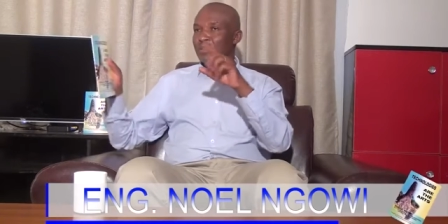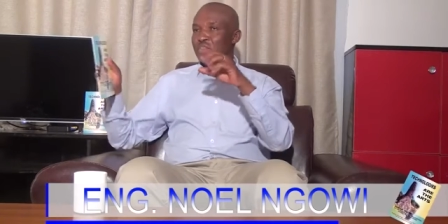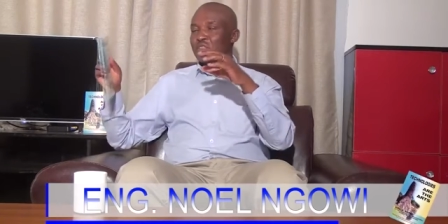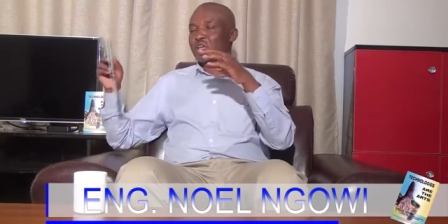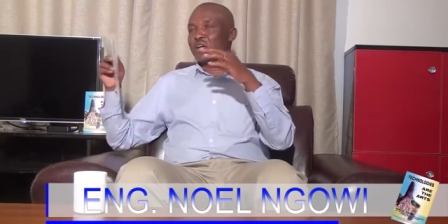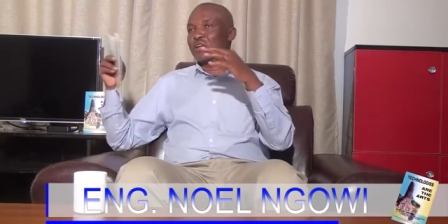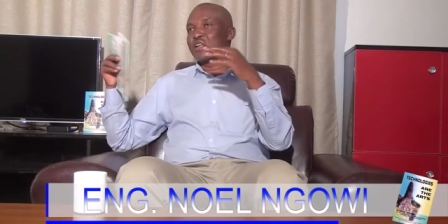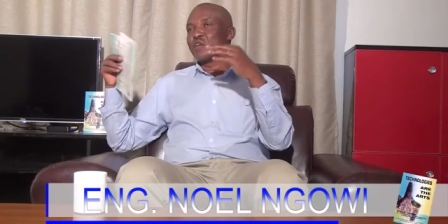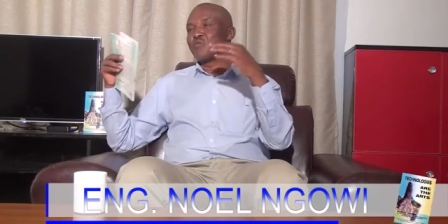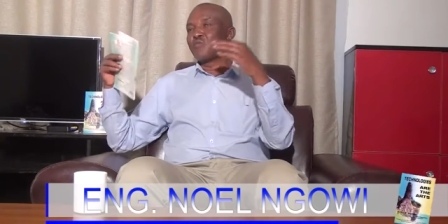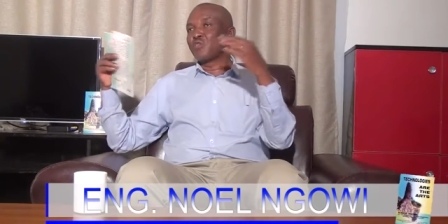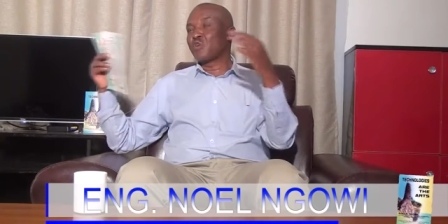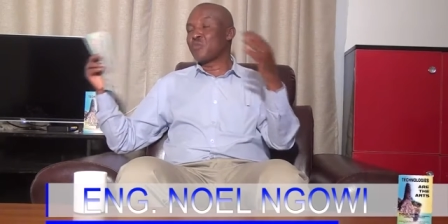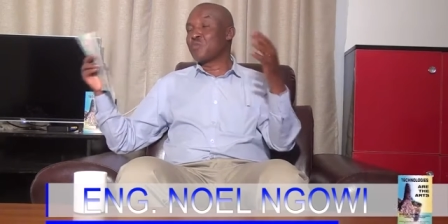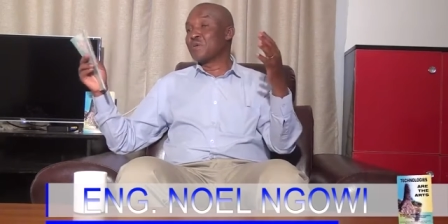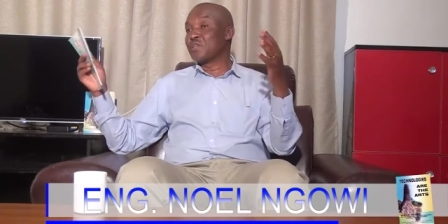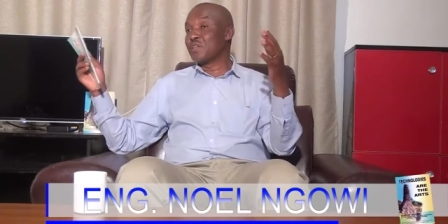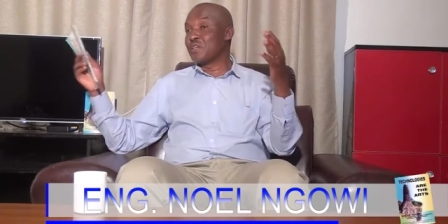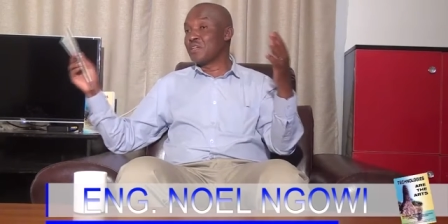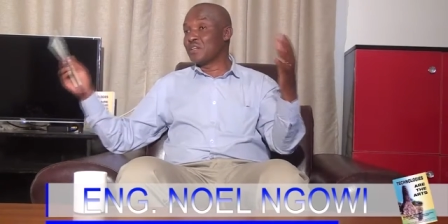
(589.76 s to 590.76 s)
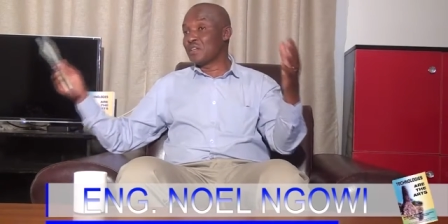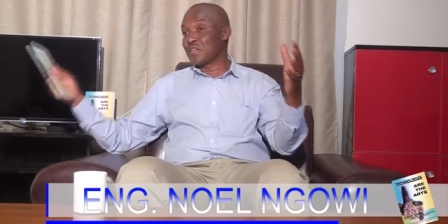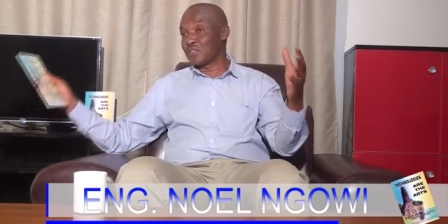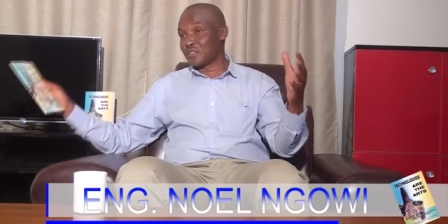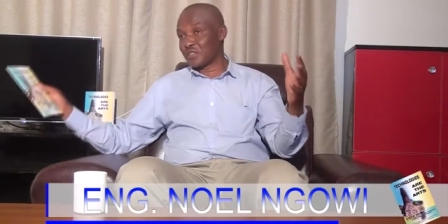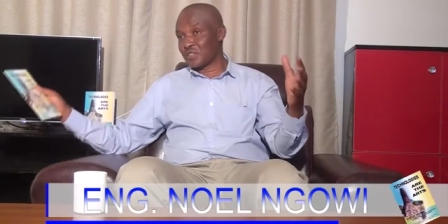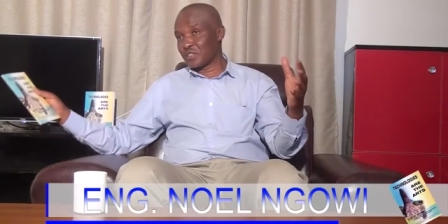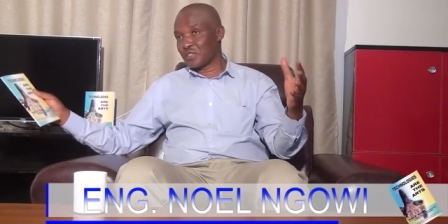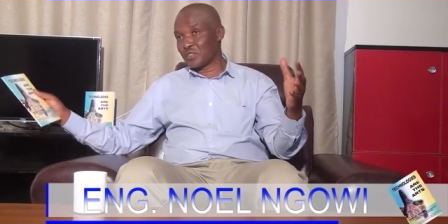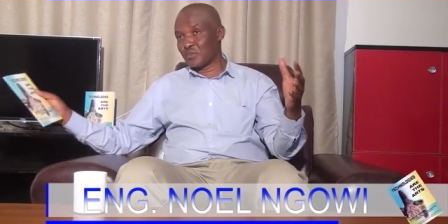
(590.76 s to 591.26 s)
they are developing
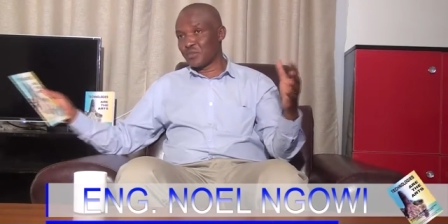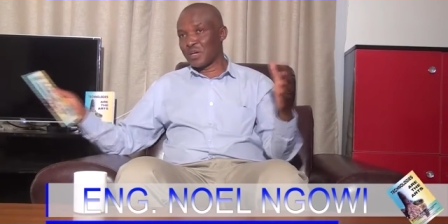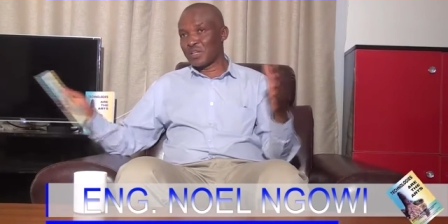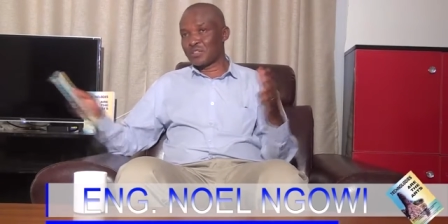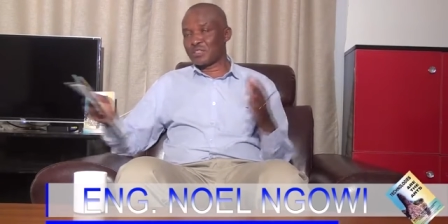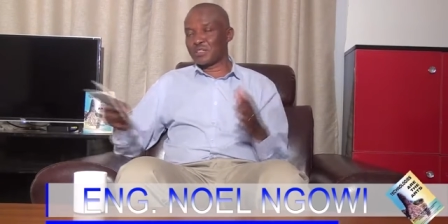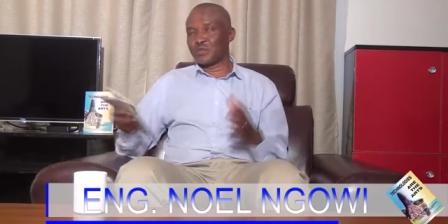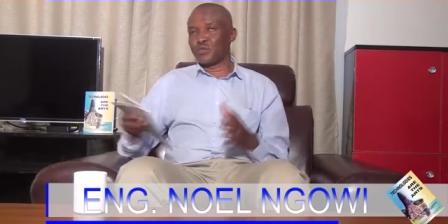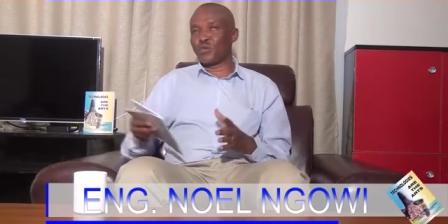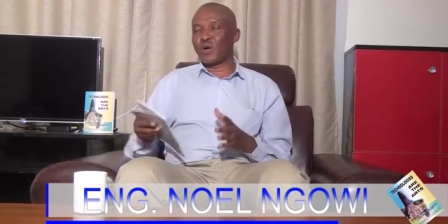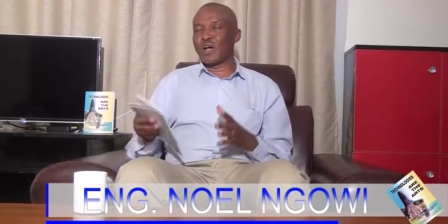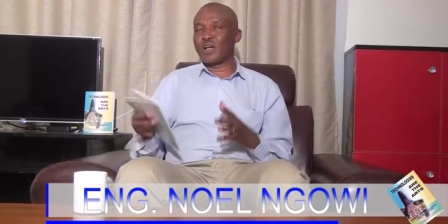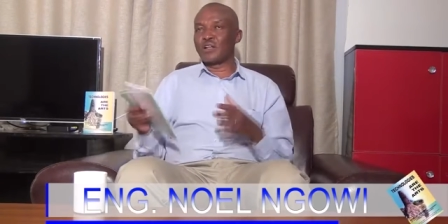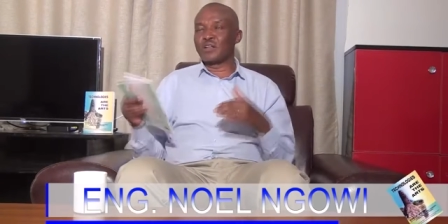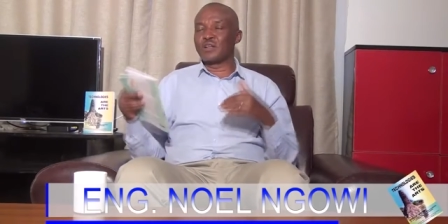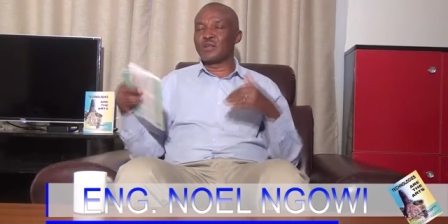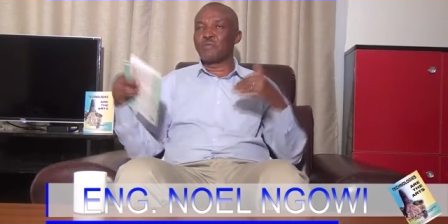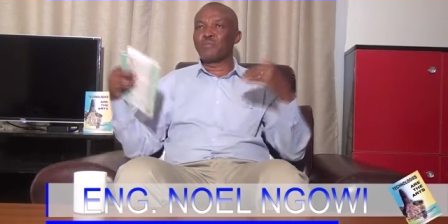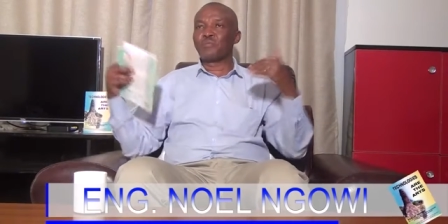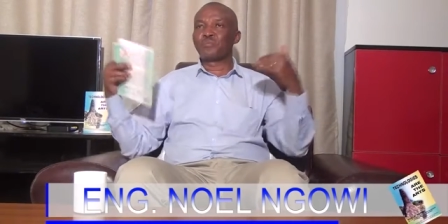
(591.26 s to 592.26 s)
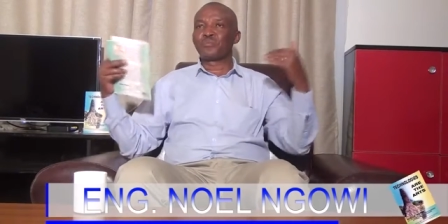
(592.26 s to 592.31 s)
industries, but while